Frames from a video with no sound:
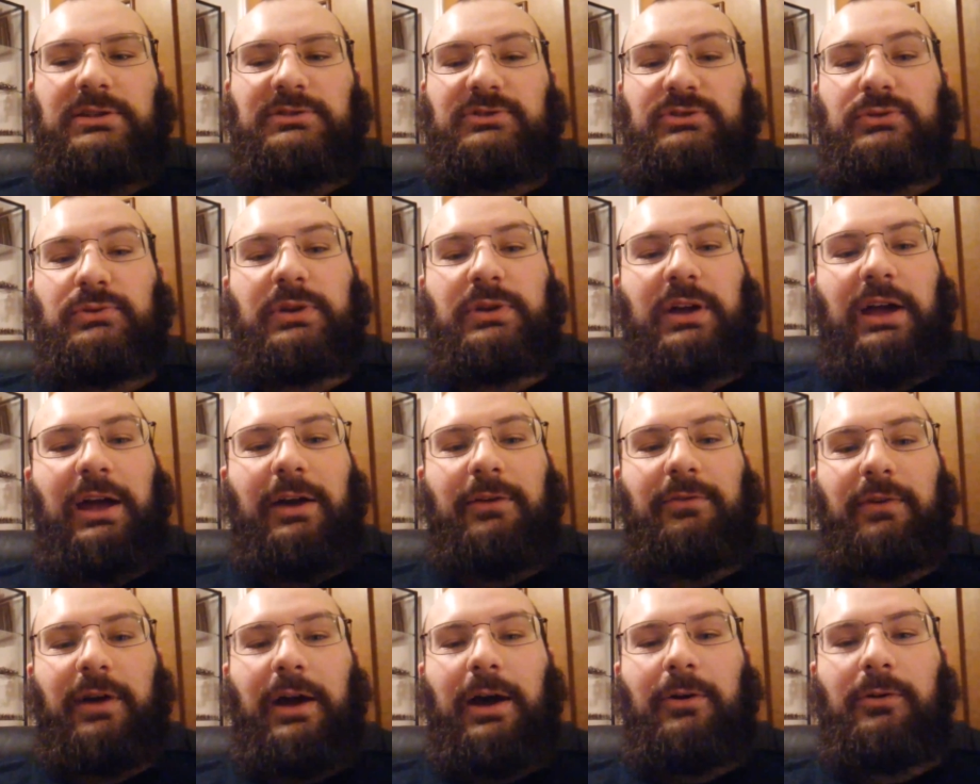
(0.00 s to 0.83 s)
Two and a
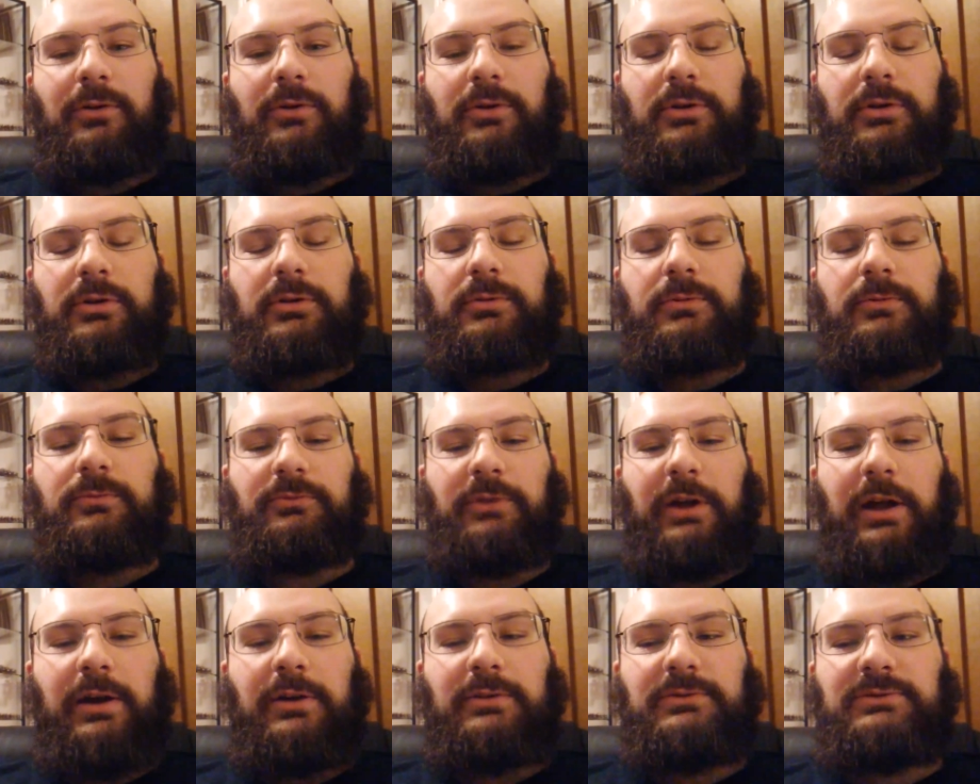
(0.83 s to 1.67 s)
half hour
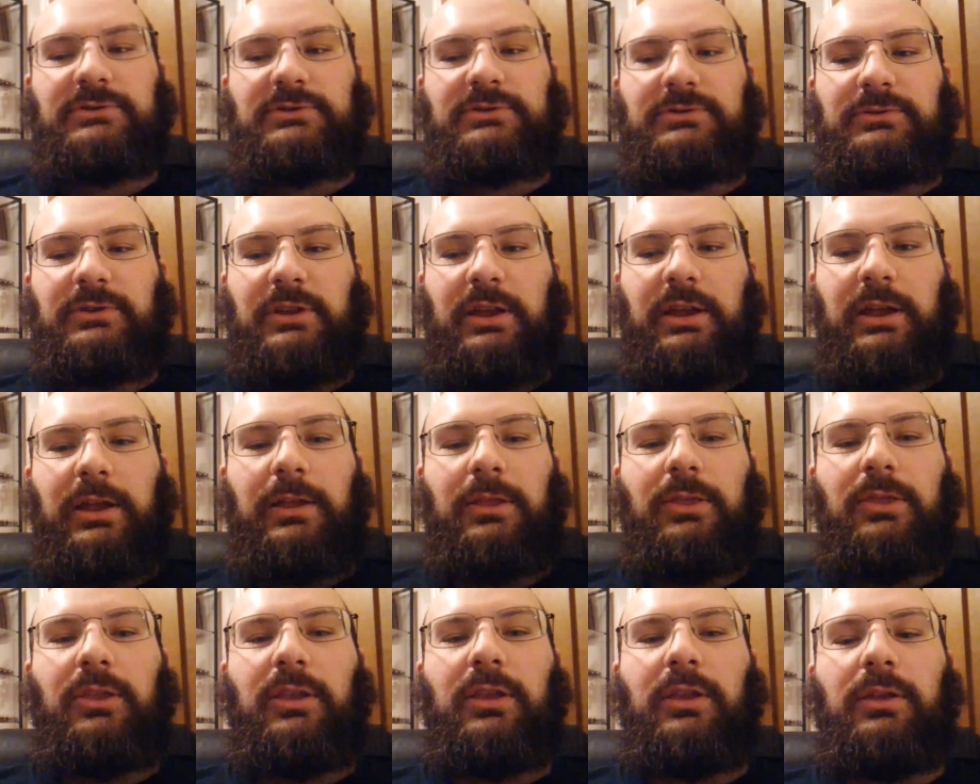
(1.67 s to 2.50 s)
rounds,
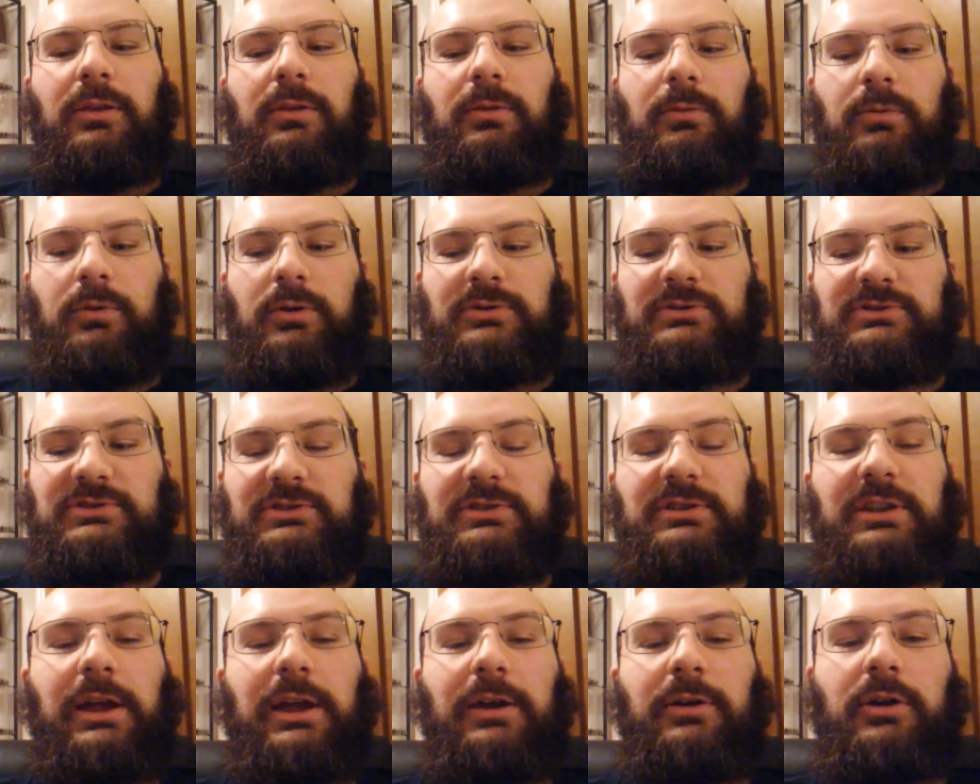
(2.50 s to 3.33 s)
and the
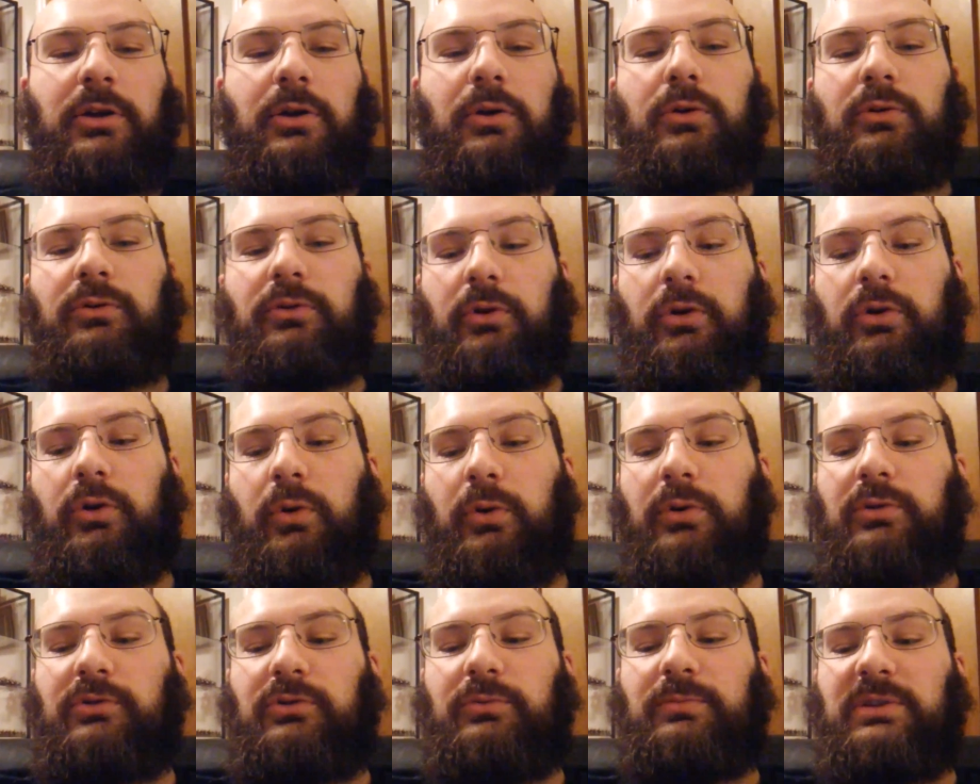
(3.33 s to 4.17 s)
scenarios are
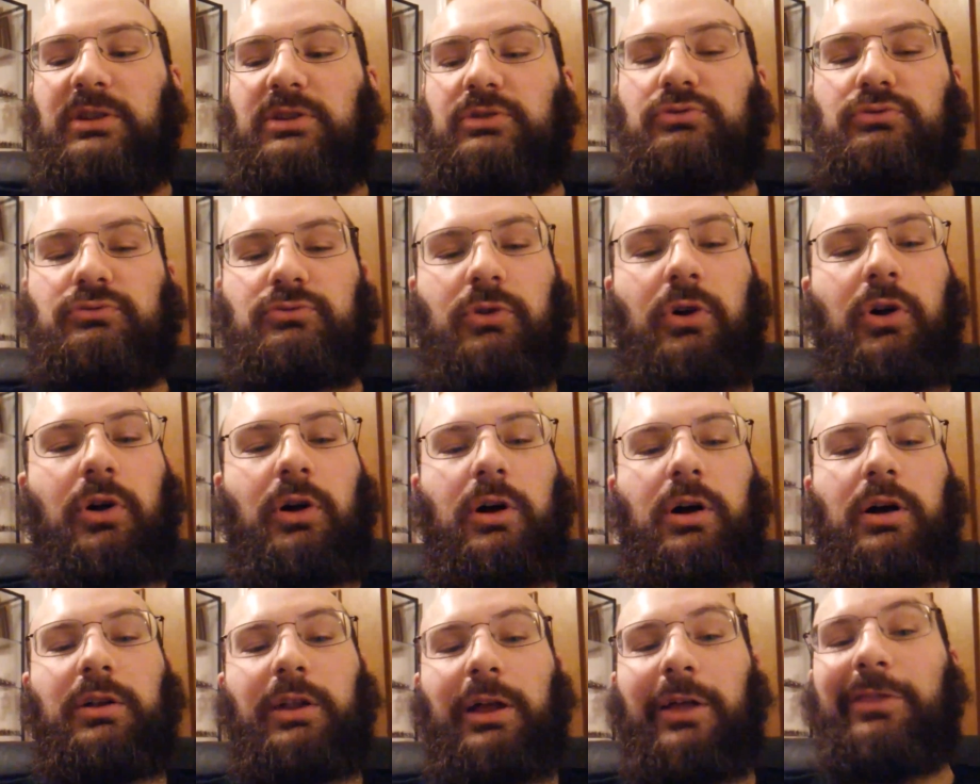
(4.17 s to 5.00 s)
going to be
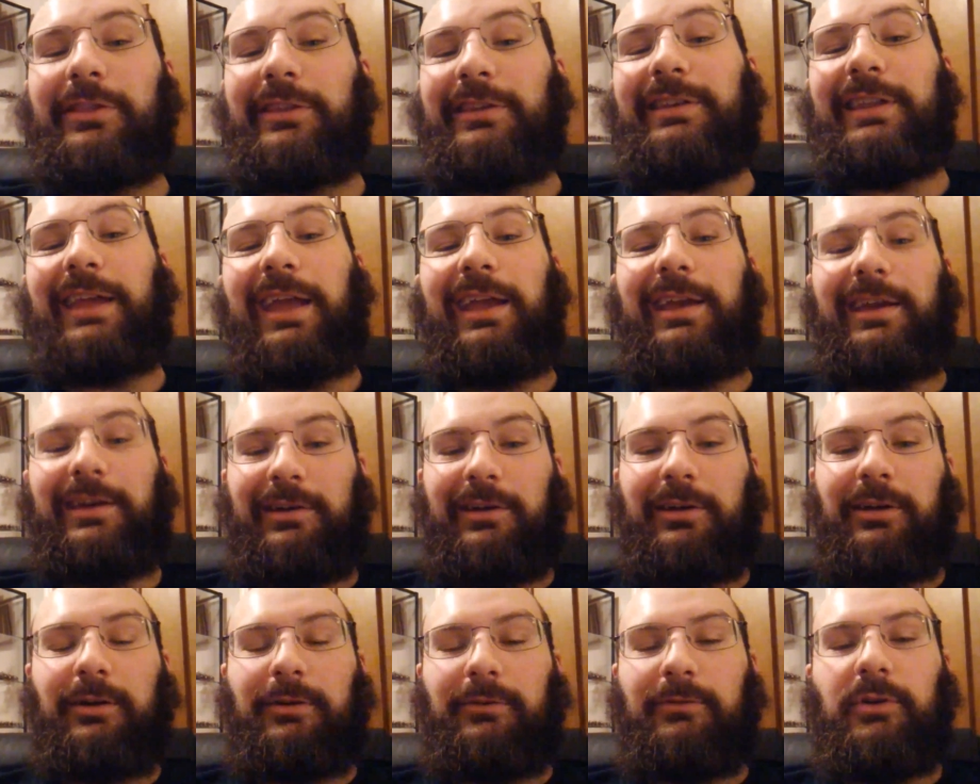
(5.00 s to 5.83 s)
drawn on the day
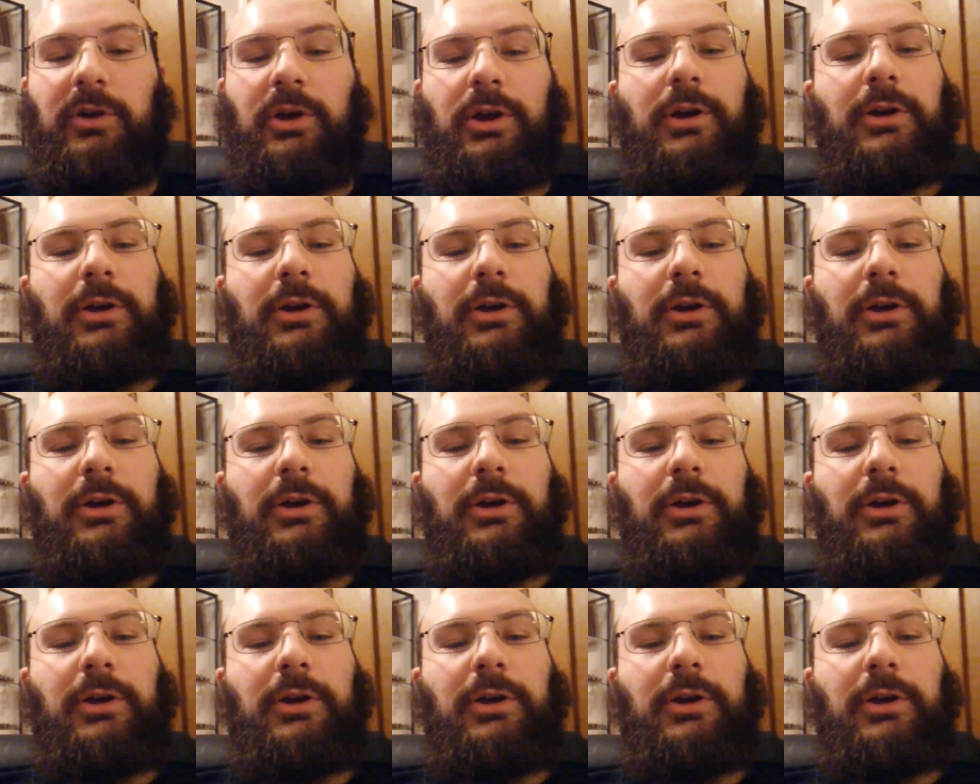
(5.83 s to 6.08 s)
of.